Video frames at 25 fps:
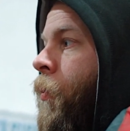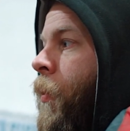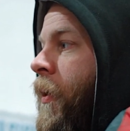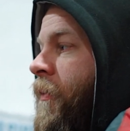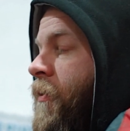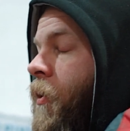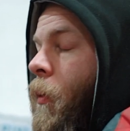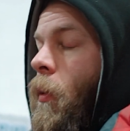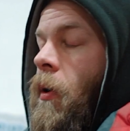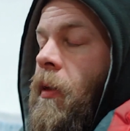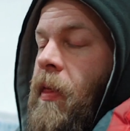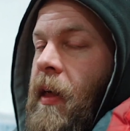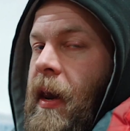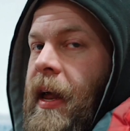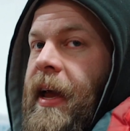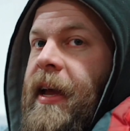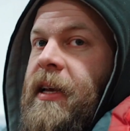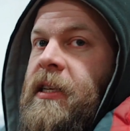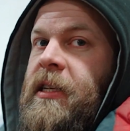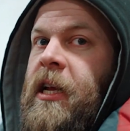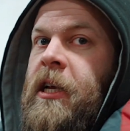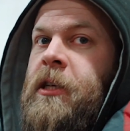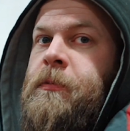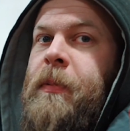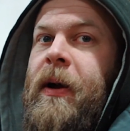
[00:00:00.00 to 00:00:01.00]
we've got one of the
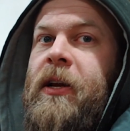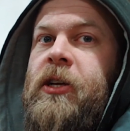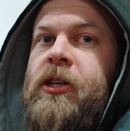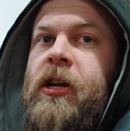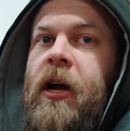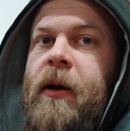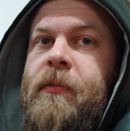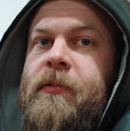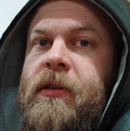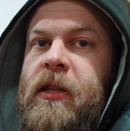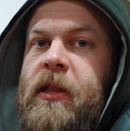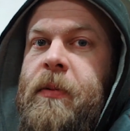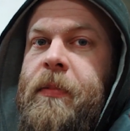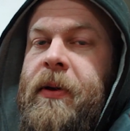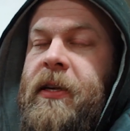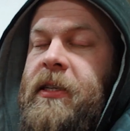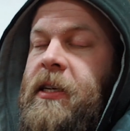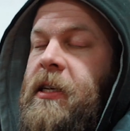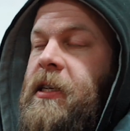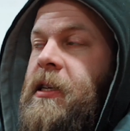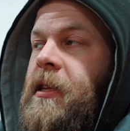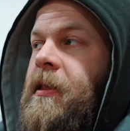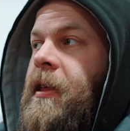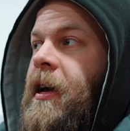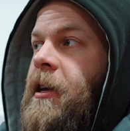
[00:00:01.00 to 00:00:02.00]
latest dispatch times in the
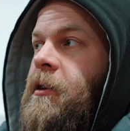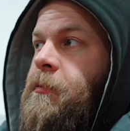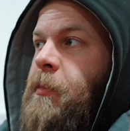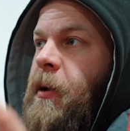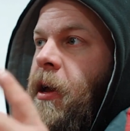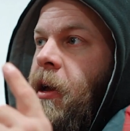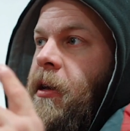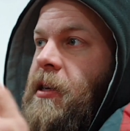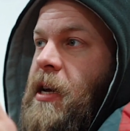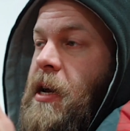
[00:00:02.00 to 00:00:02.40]
business, and that's because